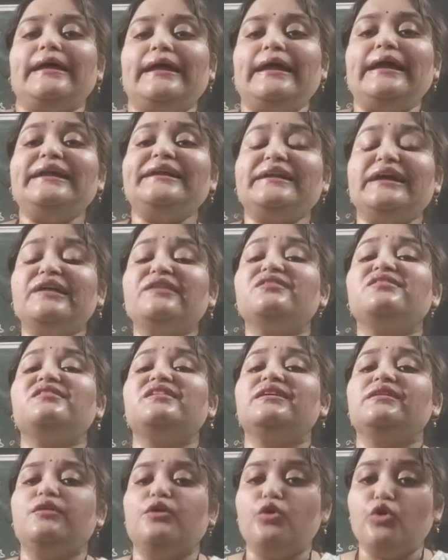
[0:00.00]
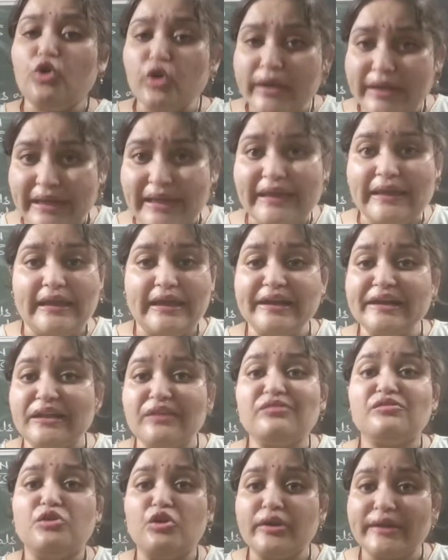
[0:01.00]
It is
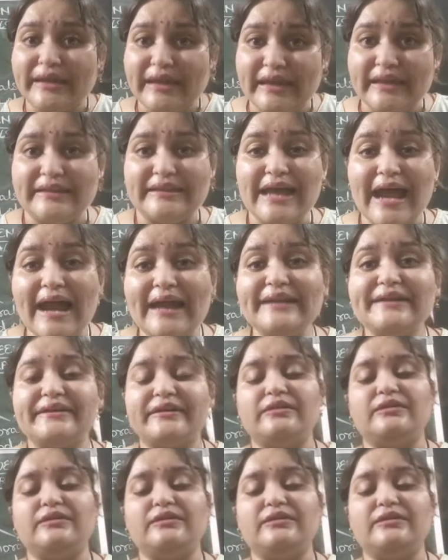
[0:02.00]
okay that